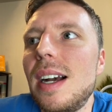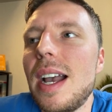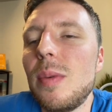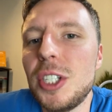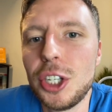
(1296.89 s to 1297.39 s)

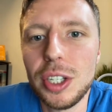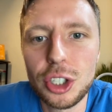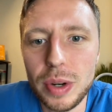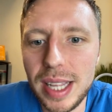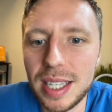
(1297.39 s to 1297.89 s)
we
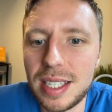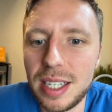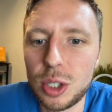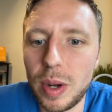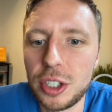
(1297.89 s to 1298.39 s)
should treat this
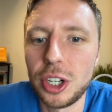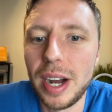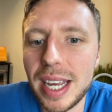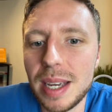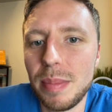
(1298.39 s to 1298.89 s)

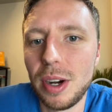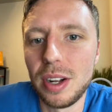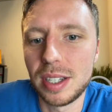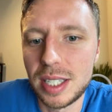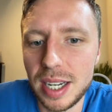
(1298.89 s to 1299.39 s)
dishwasher like it
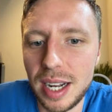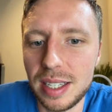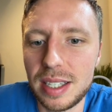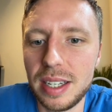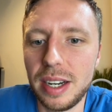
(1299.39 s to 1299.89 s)
belongs to
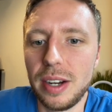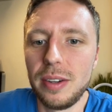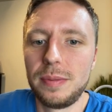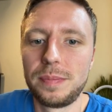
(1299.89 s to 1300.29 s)
us, you know?